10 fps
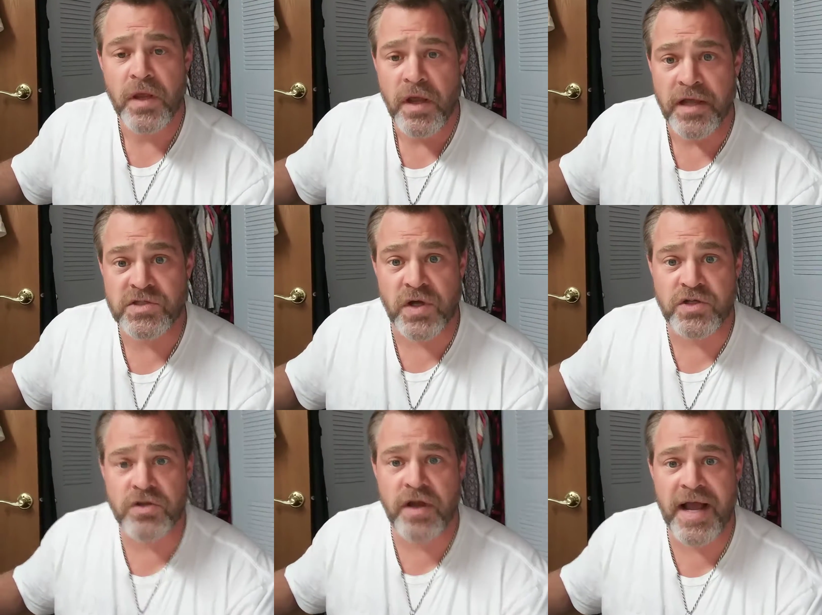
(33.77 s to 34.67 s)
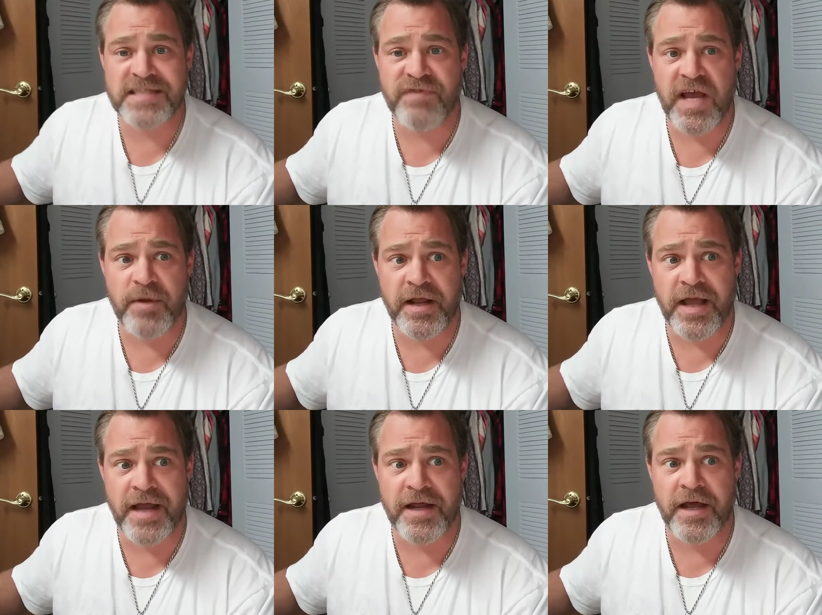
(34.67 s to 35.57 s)
And so I took their ASVAB and I
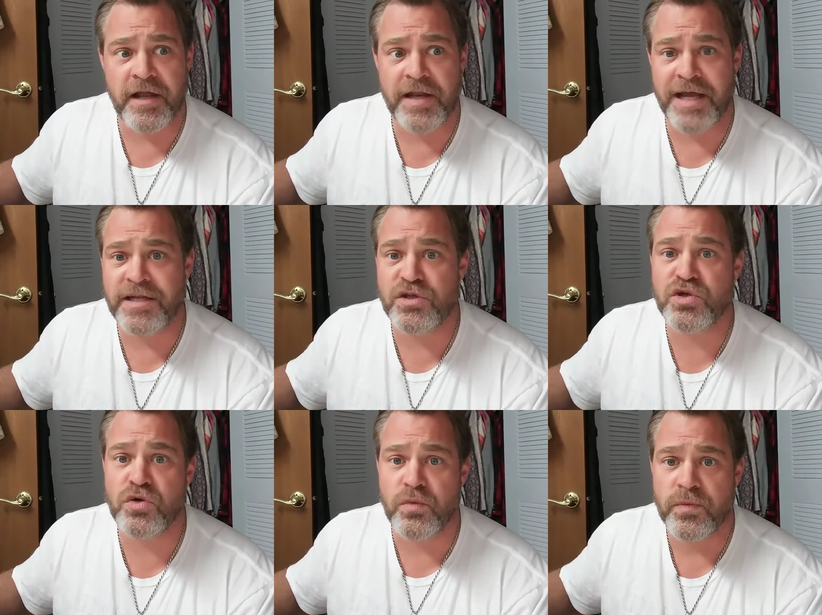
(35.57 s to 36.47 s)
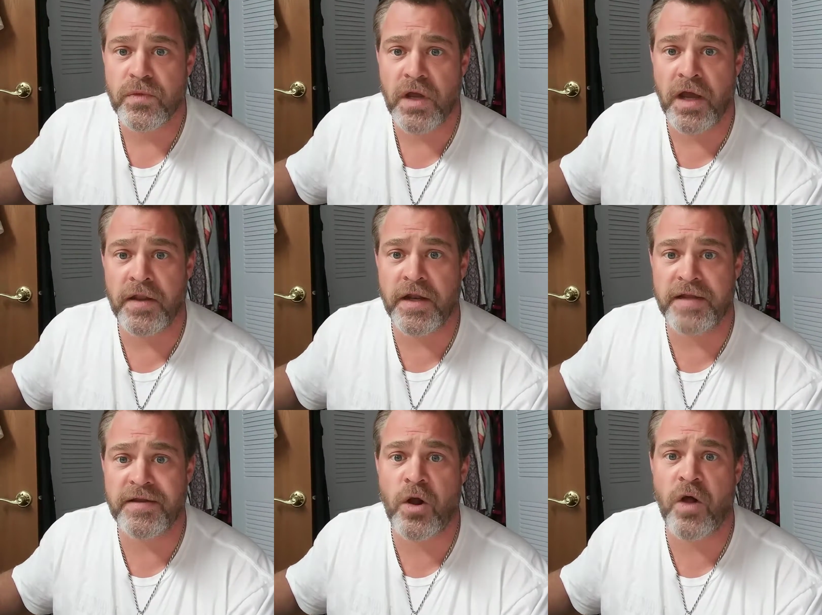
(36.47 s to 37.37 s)
got a 92. And then I
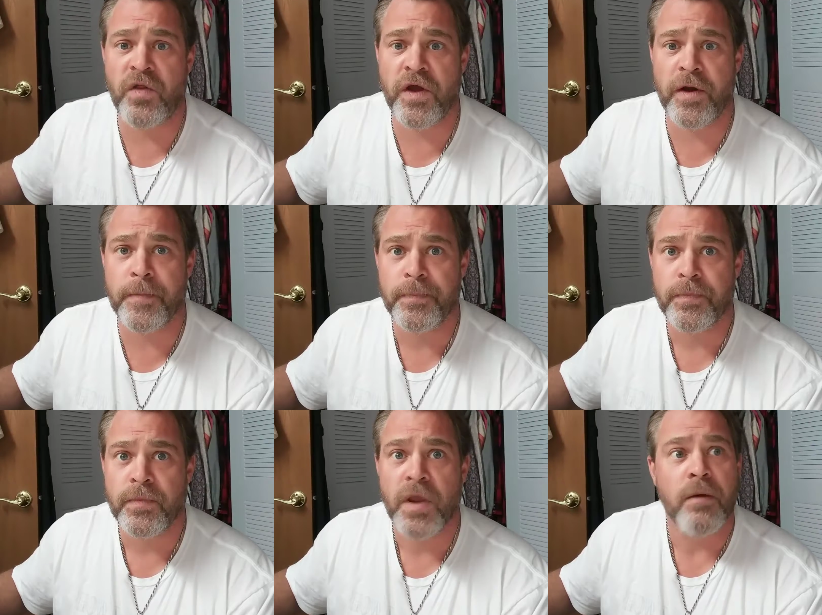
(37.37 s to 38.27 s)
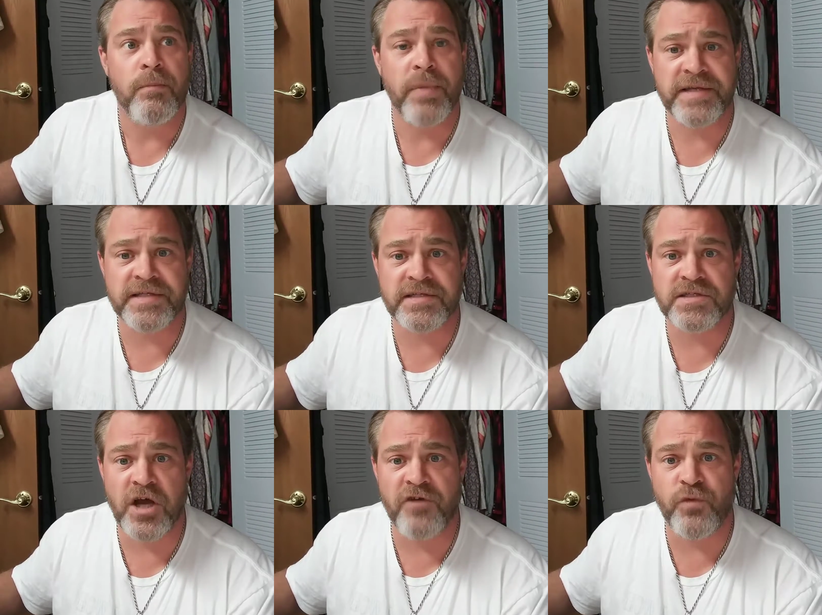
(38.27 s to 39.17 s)
did all their basic
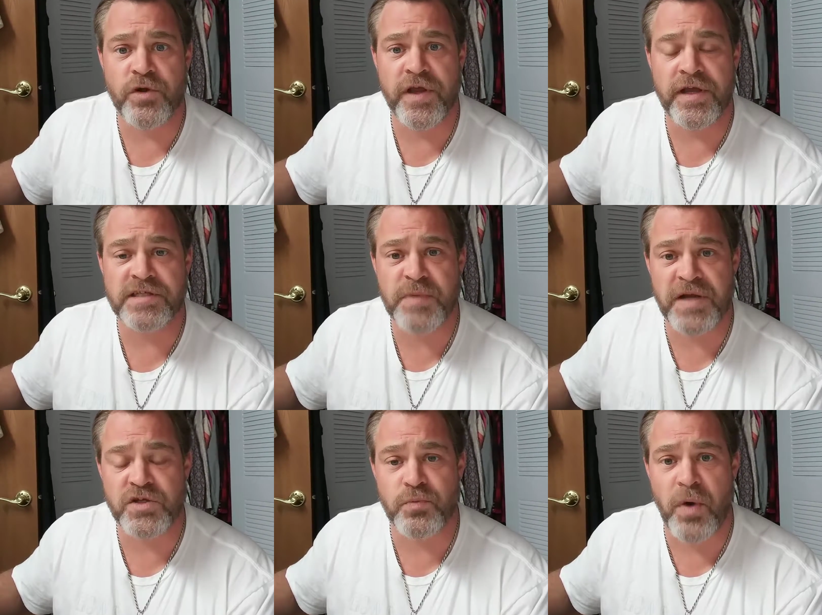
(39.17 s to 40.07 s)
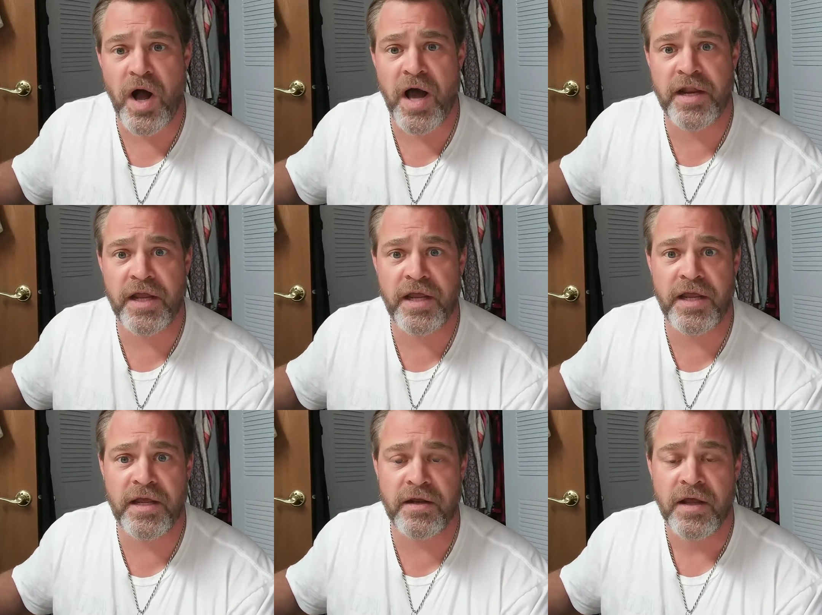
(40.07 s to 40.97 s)
stuff where they inspect your
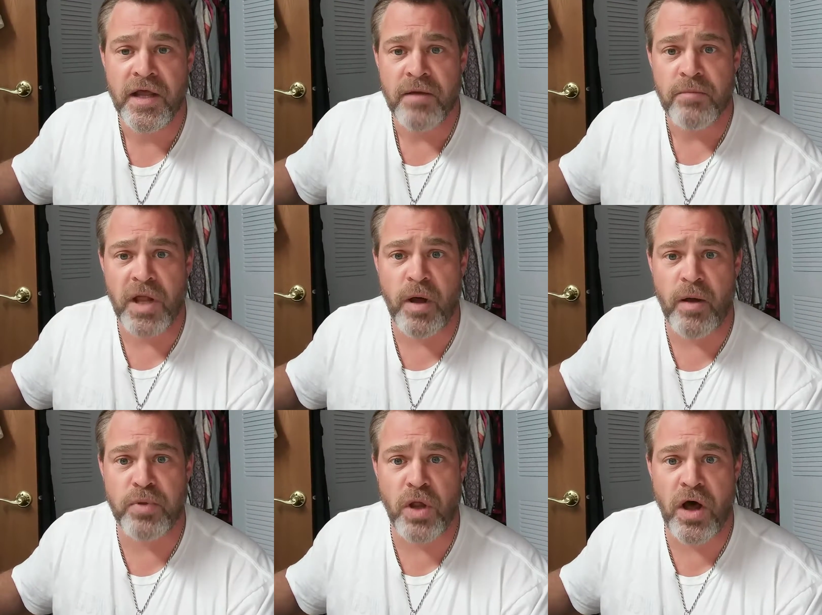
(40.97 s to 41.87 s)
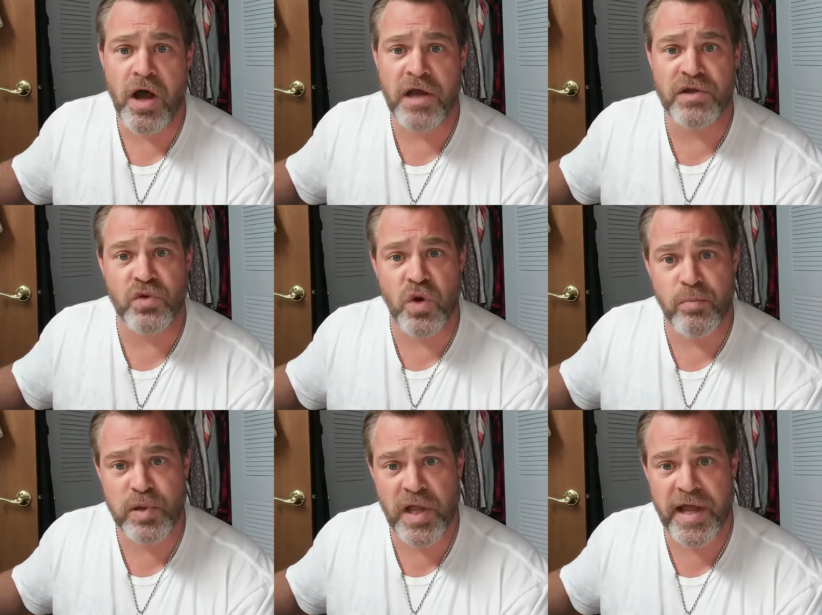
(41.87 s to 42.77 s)
body and blah, blah, blah. You do a
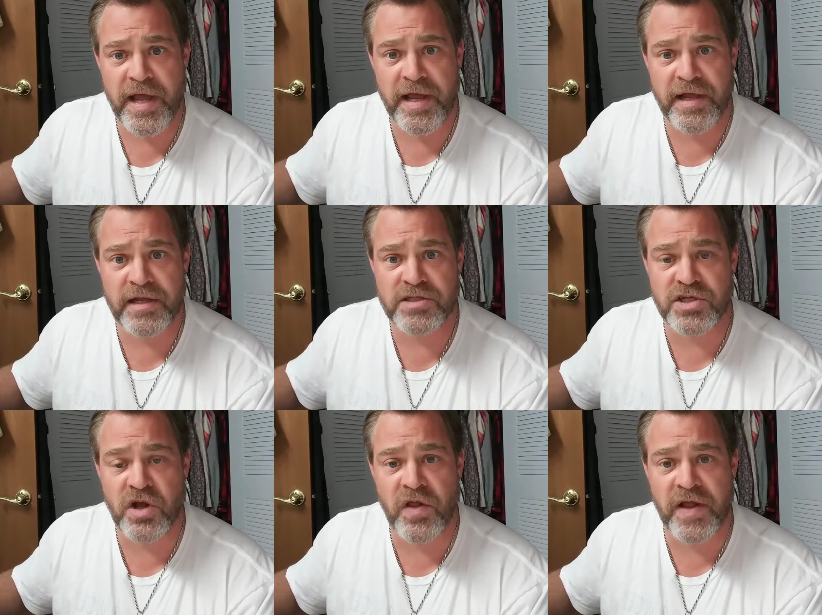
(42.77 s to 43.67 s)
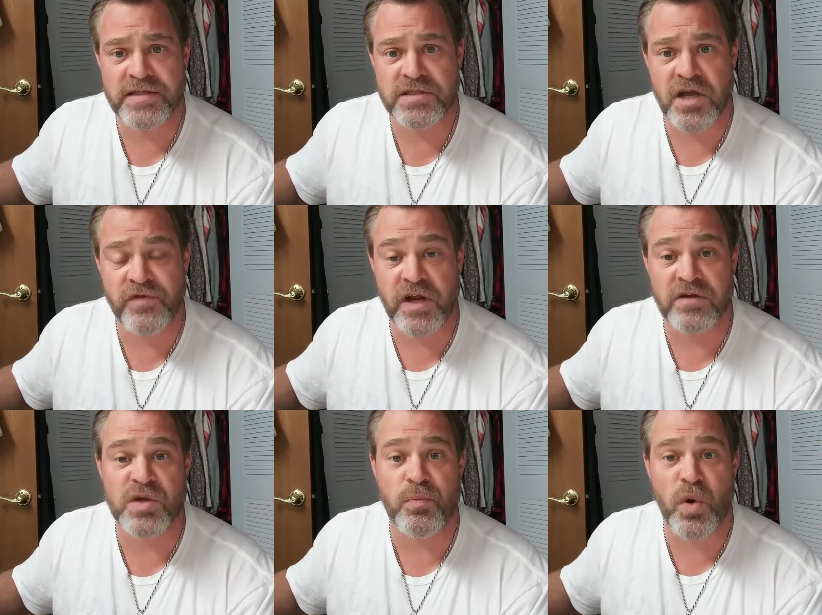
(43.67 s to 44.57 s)
pledge and all that stuff. And I
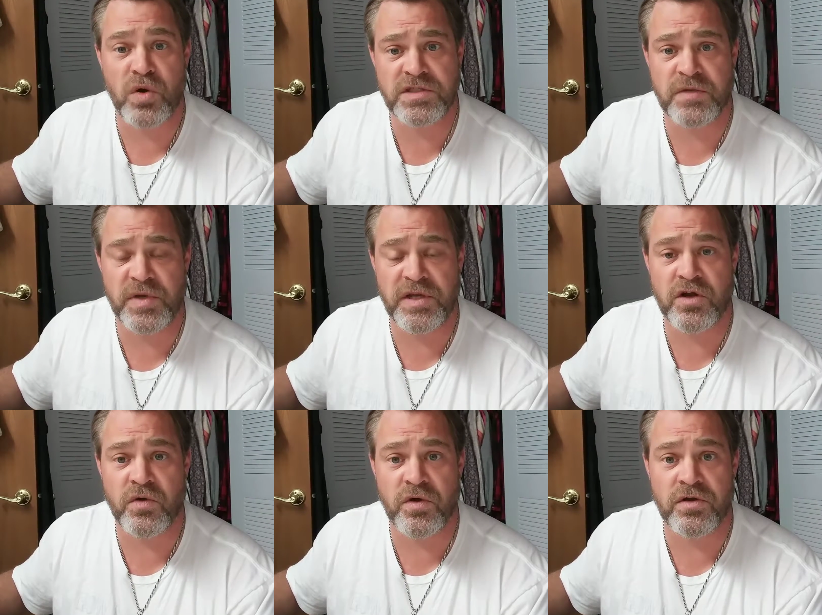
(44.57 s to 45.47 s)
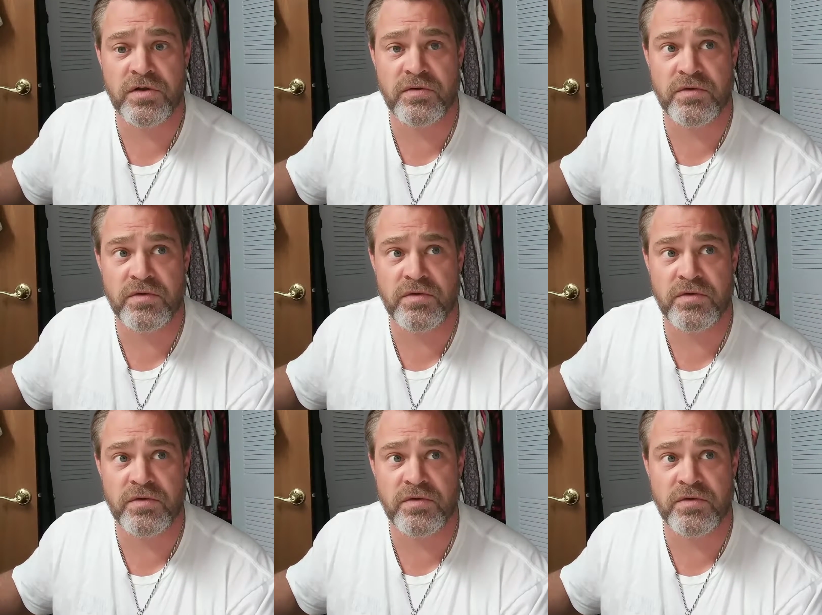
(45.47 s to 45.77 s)
was supposed to meet a career